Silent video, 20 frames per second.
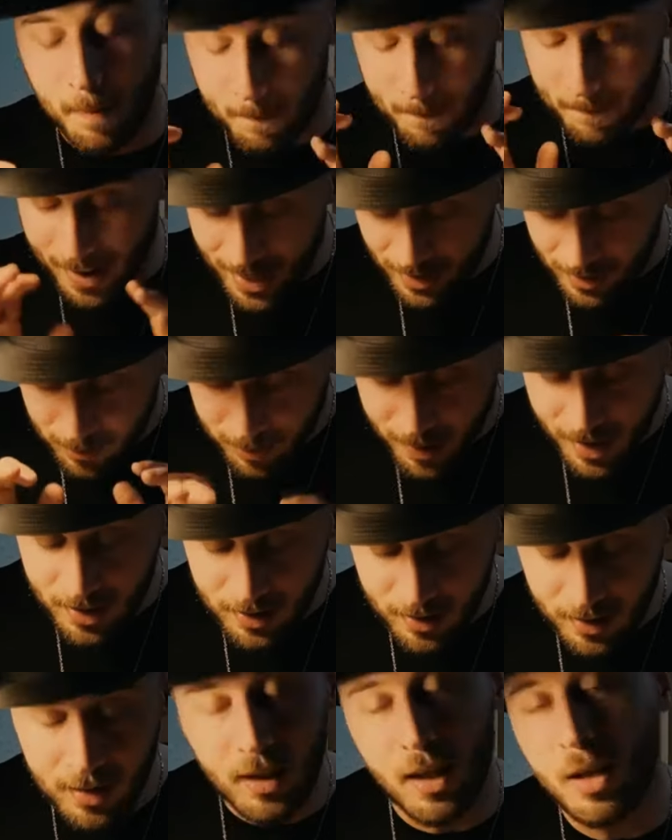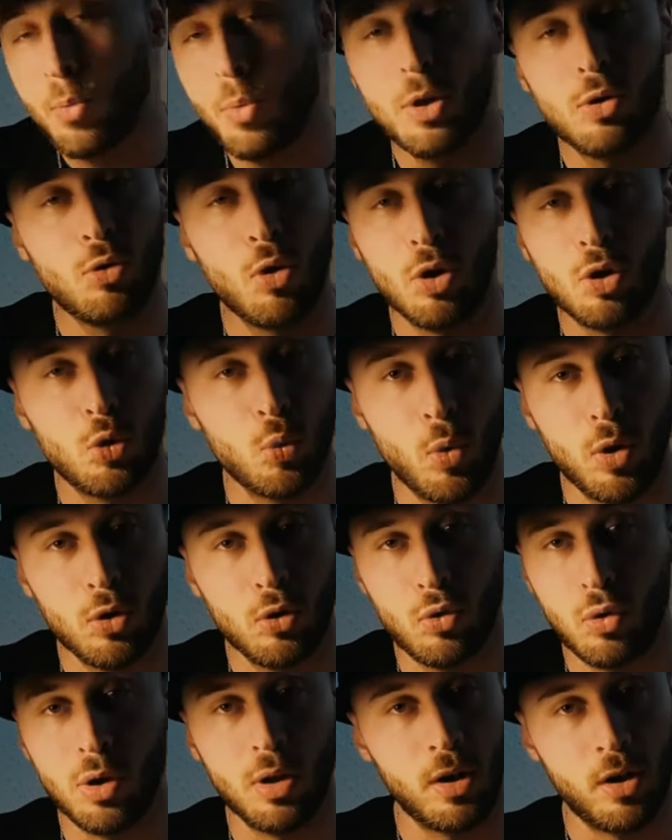But basically, we don't
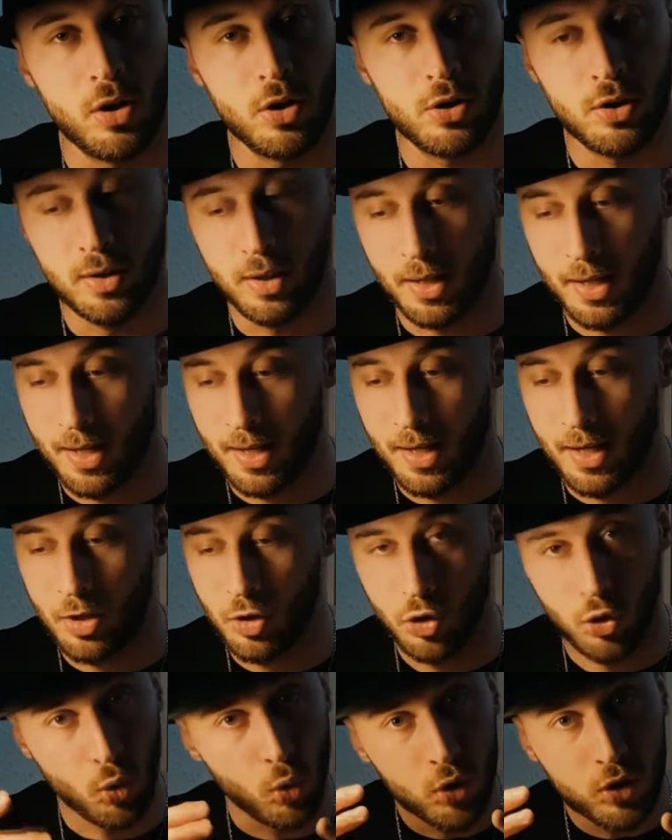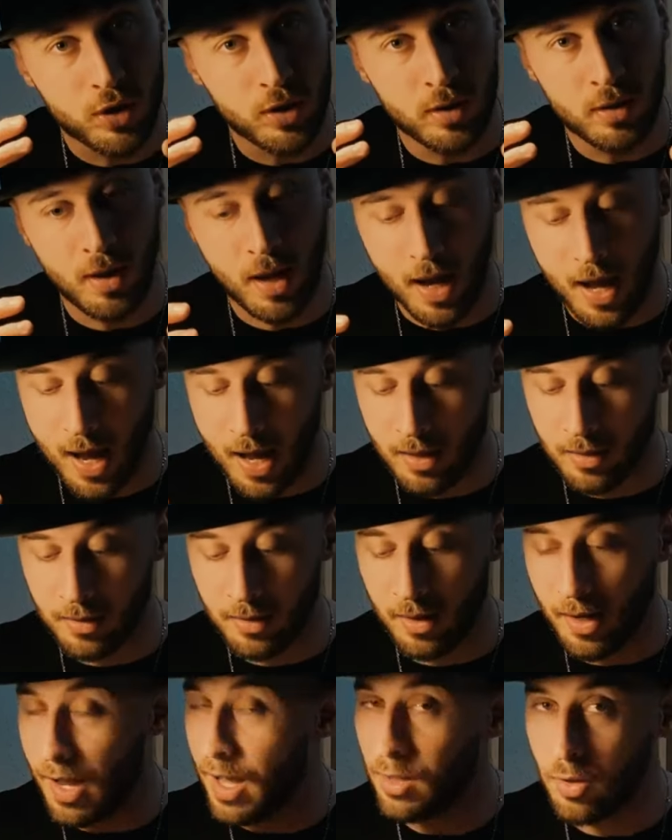want to alert Susan and
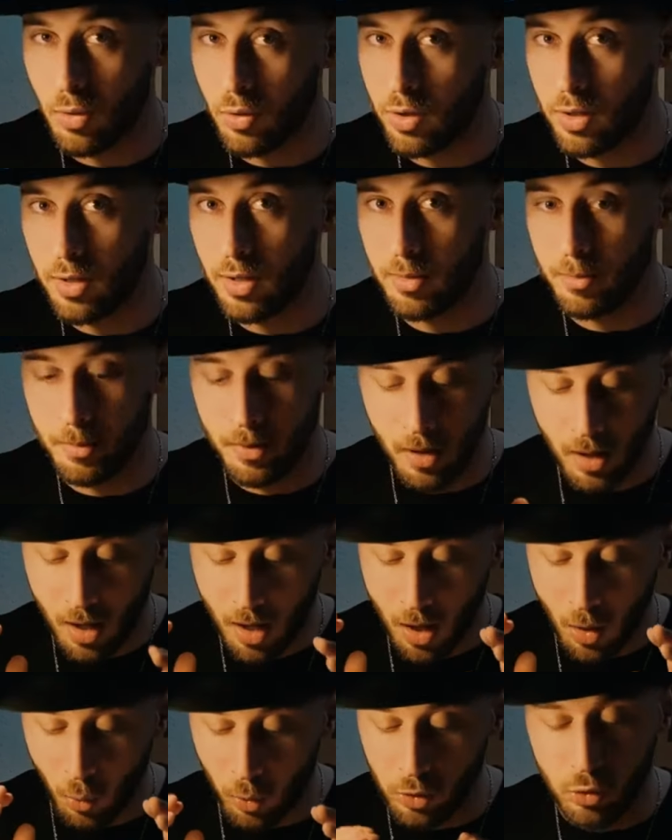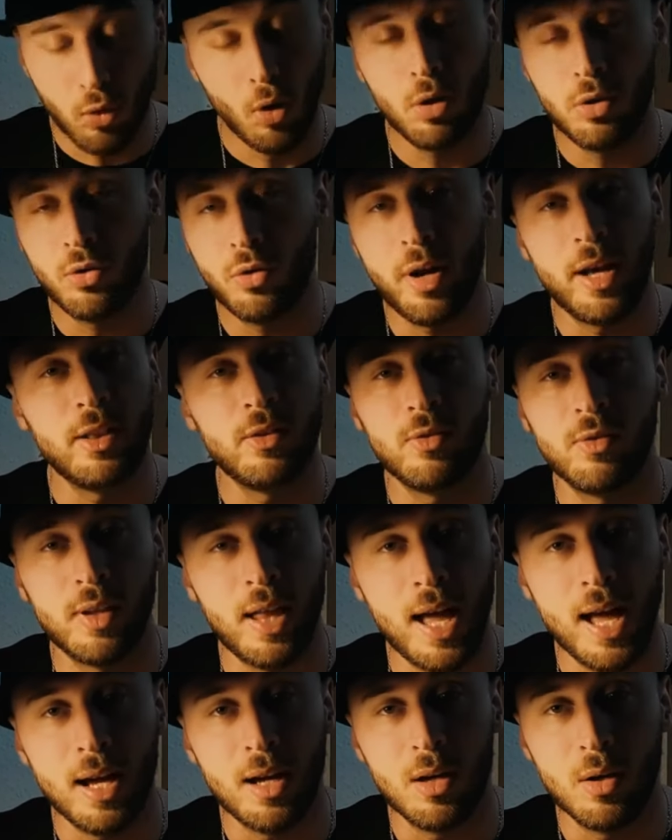the algorithm with all the red
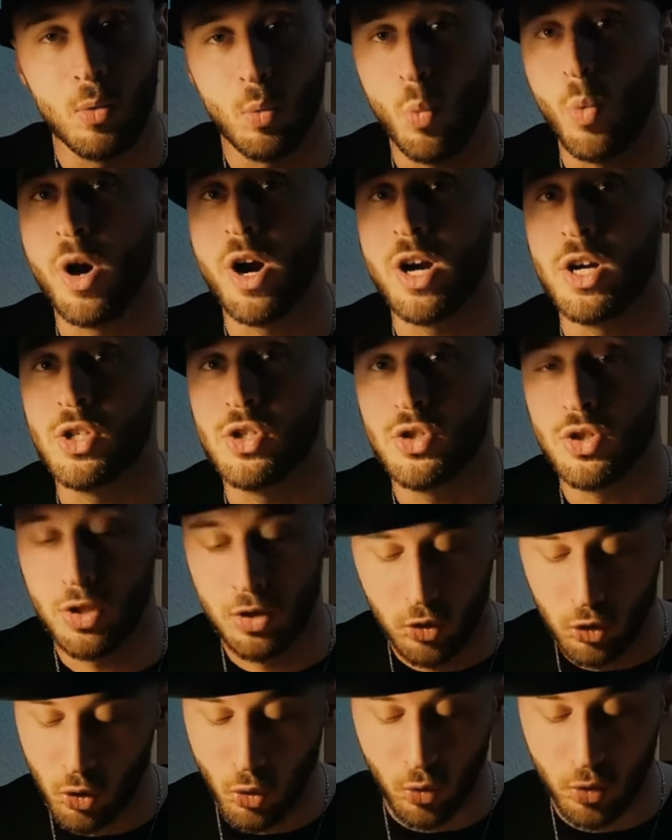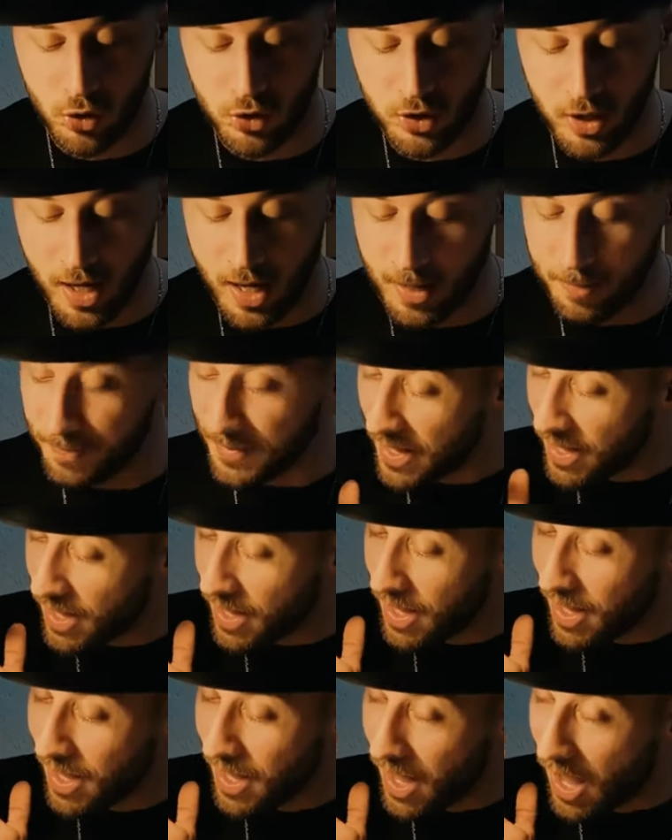flag words, so to say.
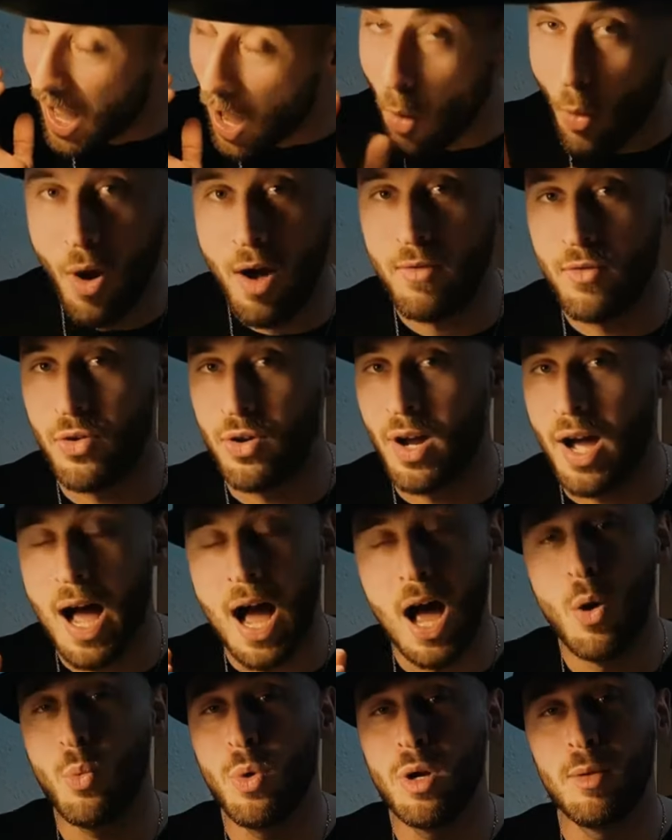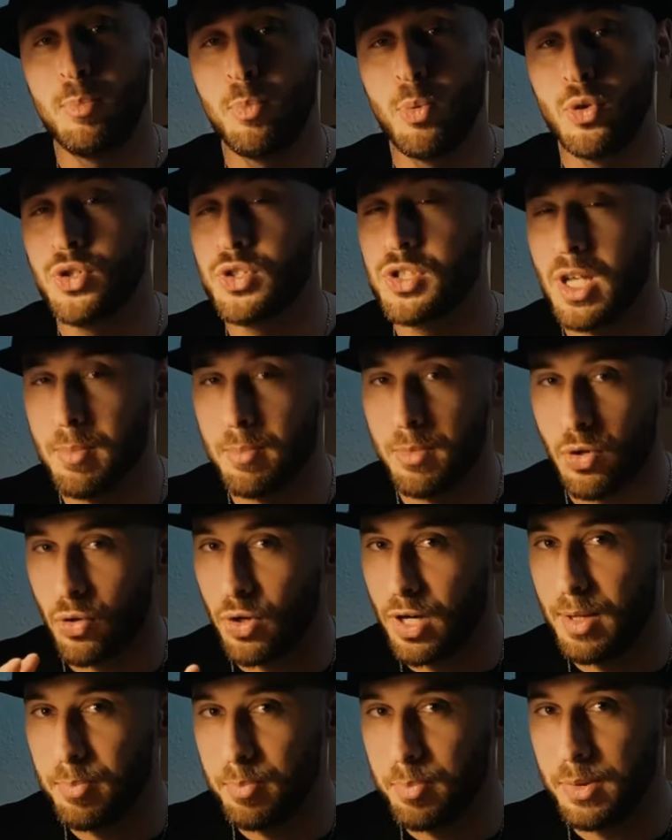However, I will put some
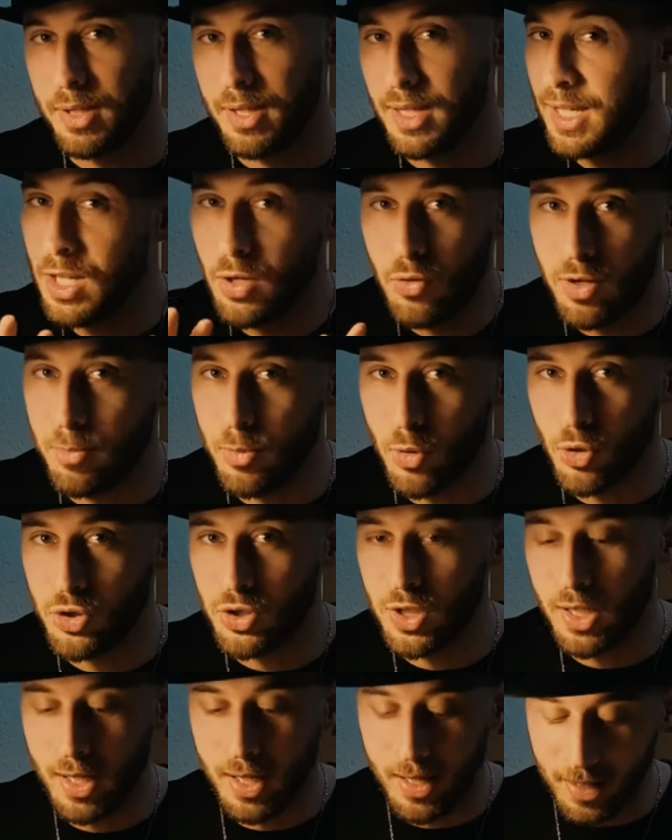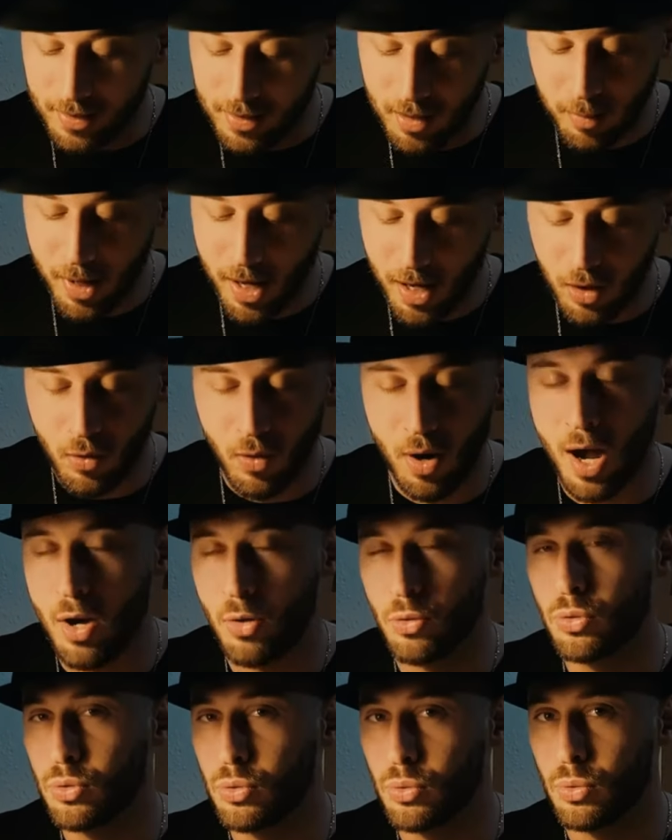creepy, eerie music in the
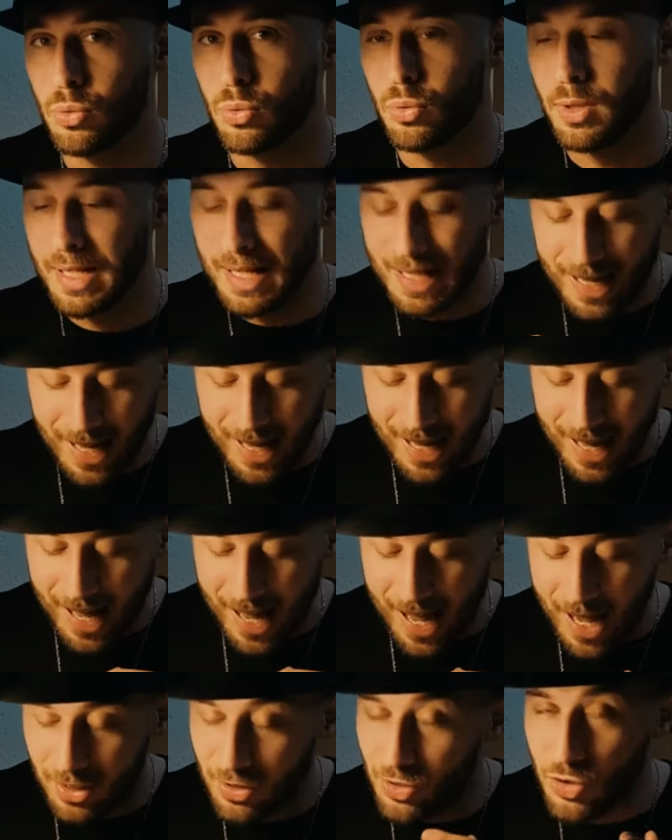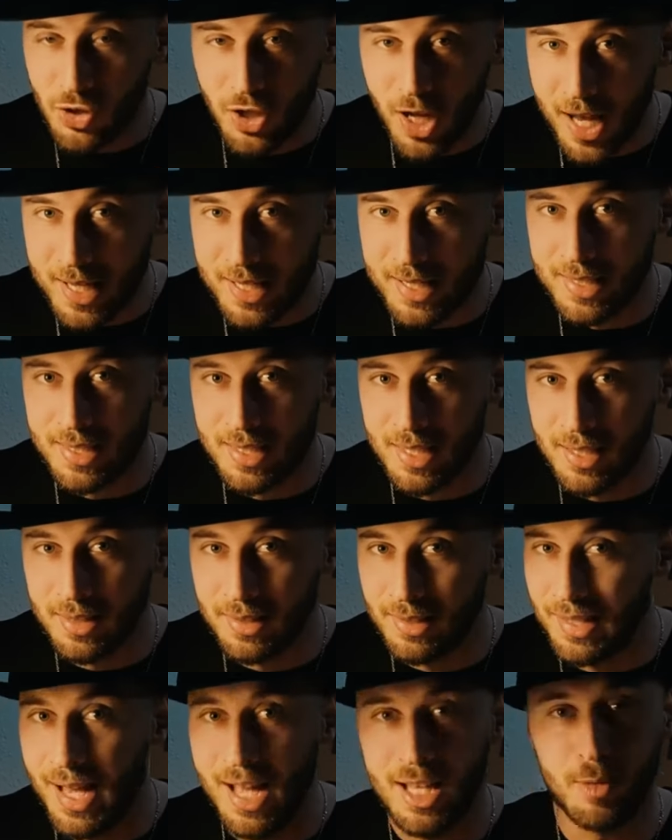background to adjust
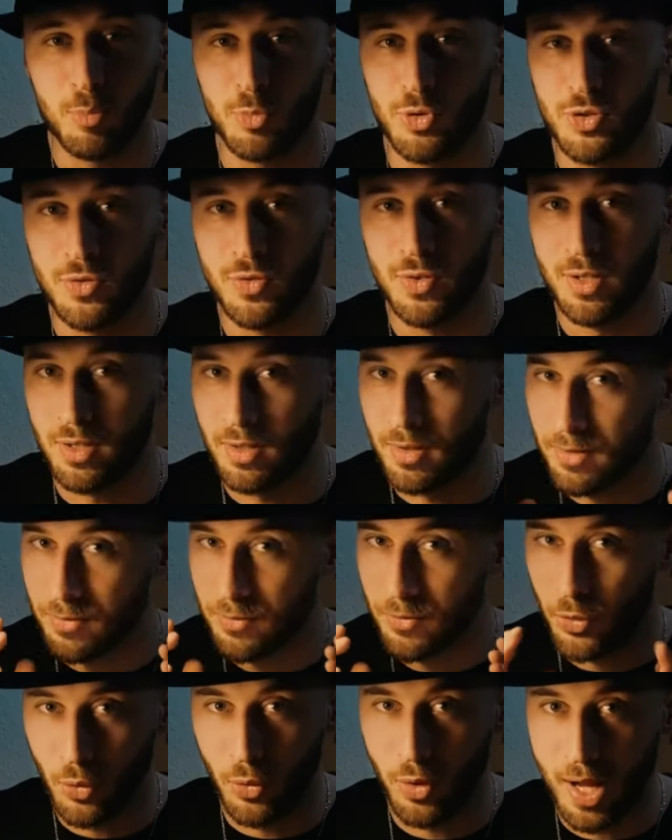the atmosphere for you